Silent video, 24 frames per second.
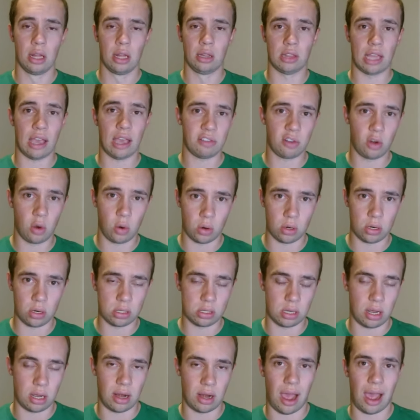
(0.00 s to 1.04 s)
left
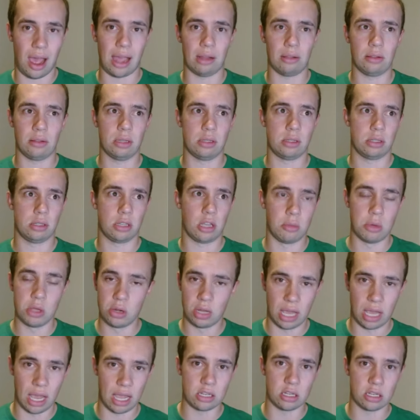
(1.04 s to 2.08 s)
corners on islands,
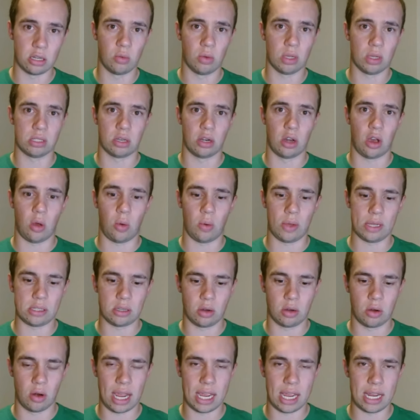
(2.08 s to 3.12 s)
communication wasn't always
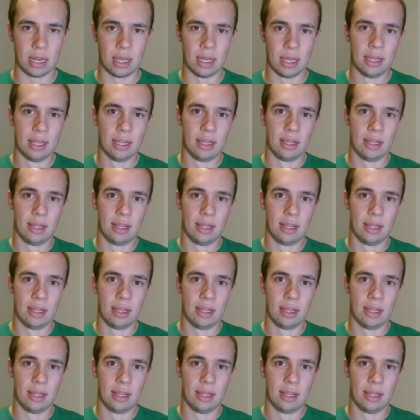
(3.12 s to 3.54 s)
great.